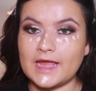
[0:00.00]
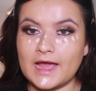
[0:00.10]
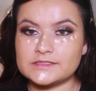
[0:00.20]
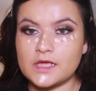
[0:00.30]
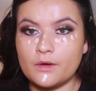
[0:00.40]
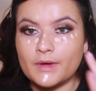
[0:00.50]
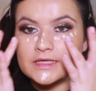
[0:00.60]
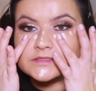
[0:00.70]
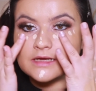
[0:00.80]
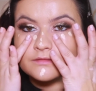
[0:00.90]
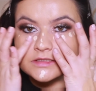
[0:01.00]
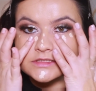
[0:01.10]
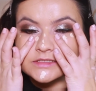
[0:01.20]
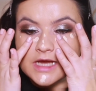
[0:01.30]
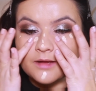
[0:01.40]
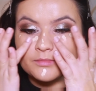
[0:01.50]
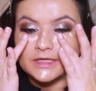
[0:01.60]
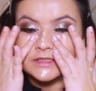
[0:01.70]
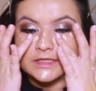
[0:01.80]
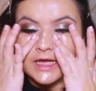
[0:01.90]
As always, I'm going to start
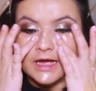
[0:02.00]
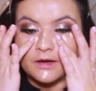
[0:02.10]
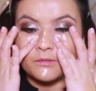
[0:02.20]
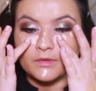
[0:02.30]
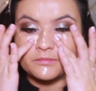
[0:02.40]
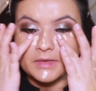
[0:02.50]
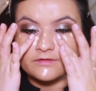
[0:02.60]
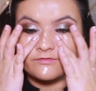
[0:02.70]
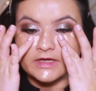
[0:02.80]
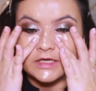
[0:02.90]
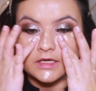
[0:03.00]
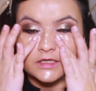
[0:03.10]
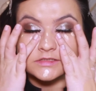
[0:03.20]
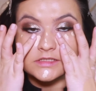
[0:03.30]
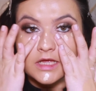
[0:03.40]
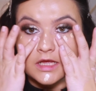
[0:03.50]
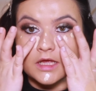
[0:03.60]
blending that out with my fingers